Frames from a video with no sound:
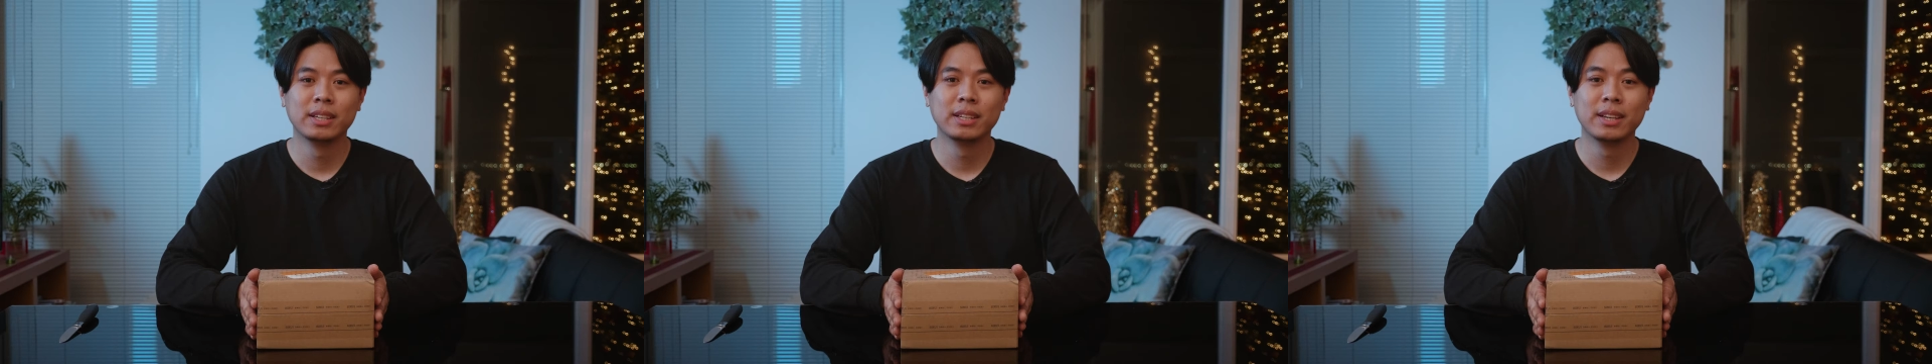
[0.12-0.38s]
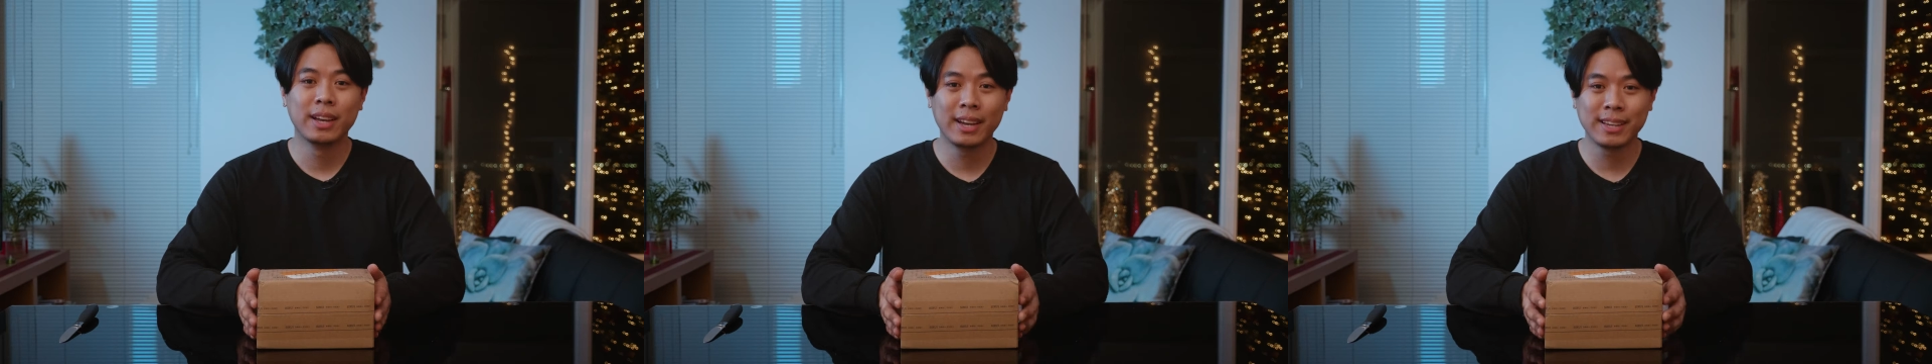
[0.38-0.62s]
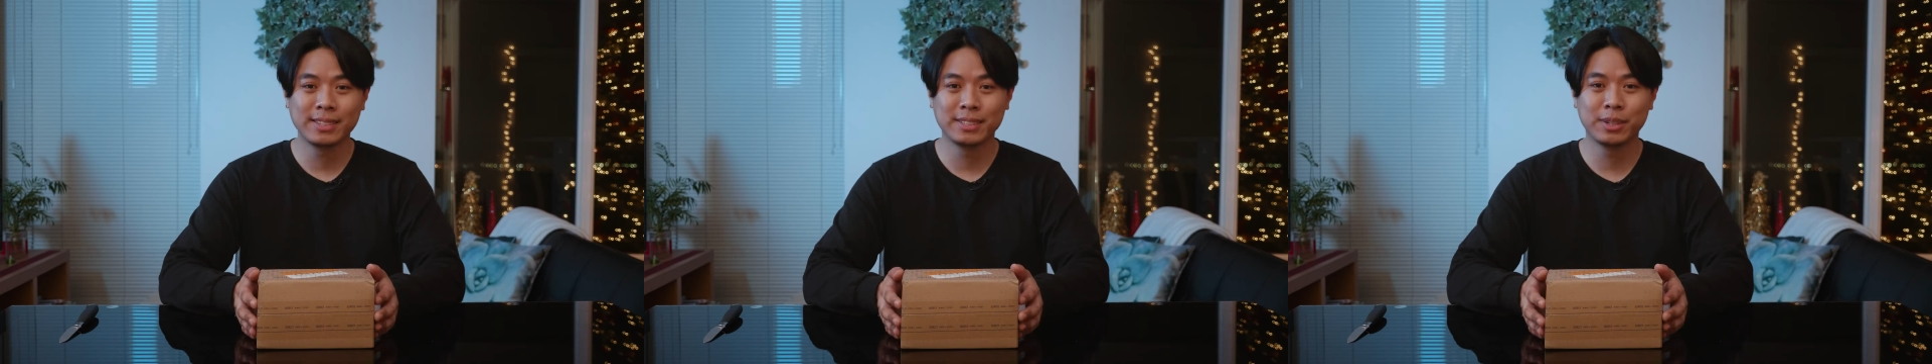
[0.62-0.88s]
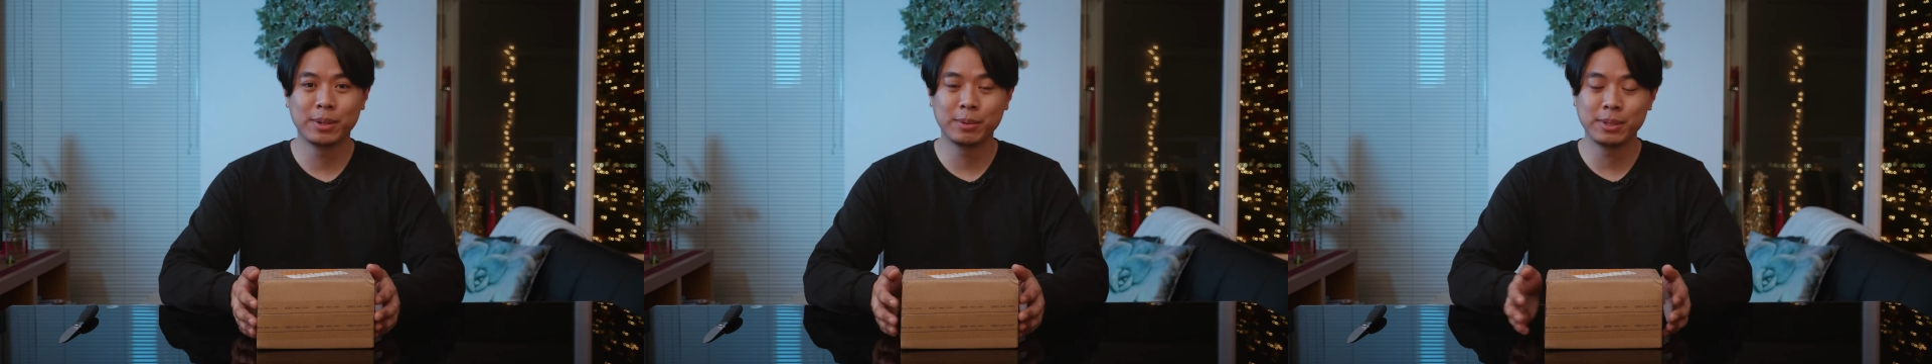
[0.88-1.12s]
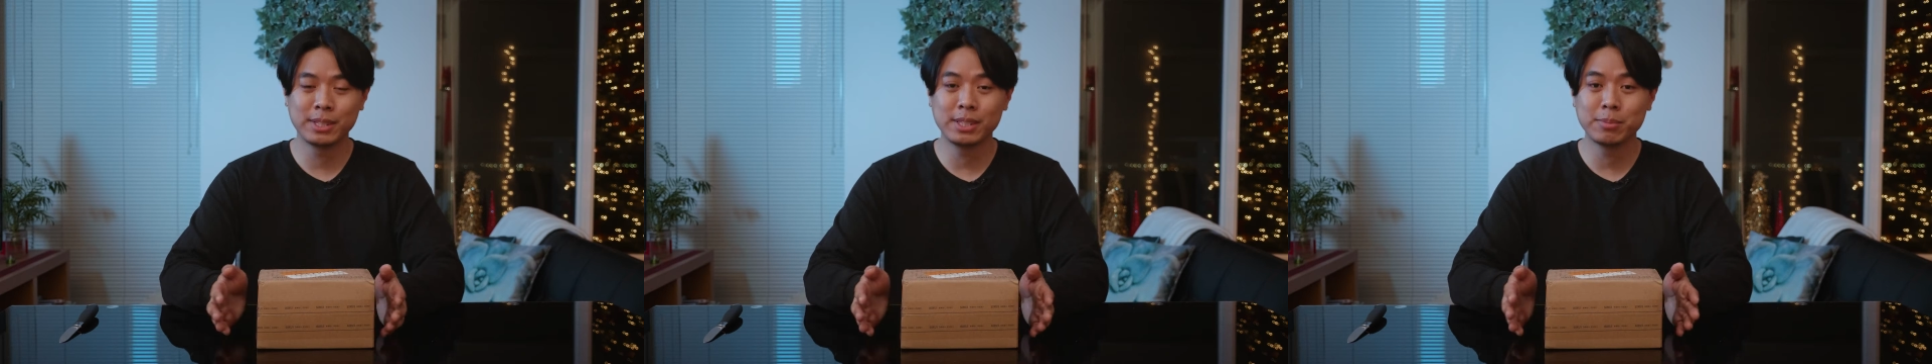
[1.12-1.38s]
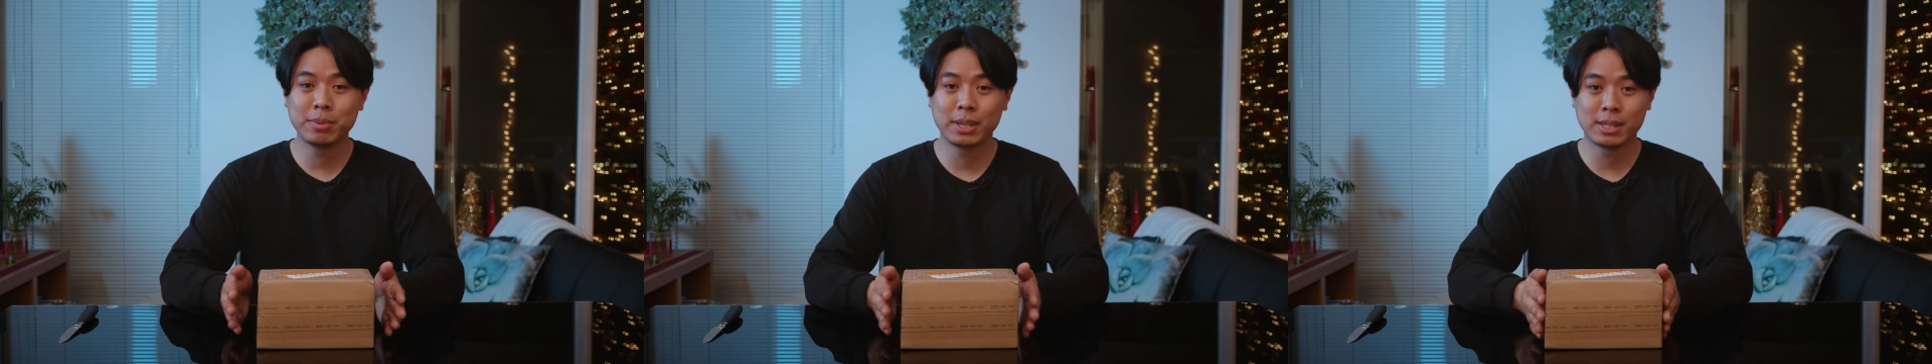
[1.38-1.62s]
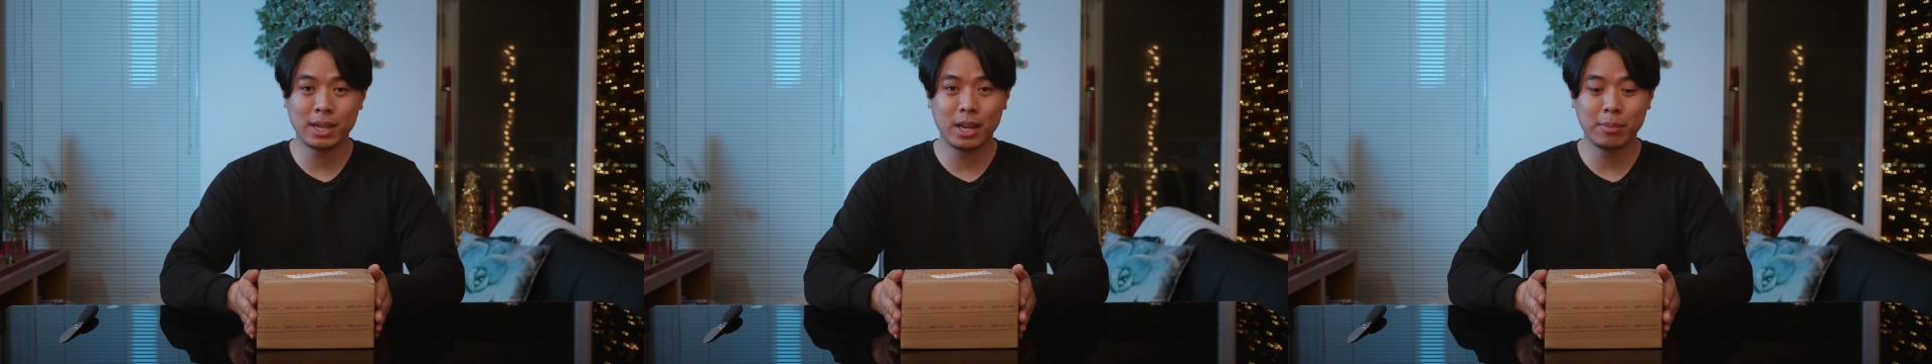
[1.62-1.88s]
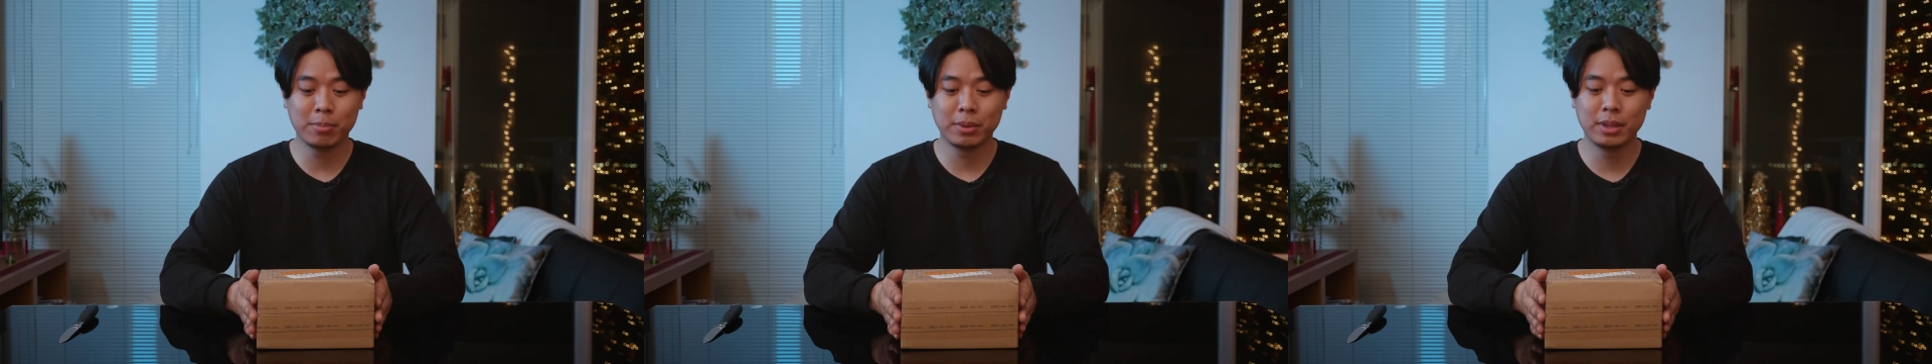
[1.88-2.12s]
Hi, so I recently picked up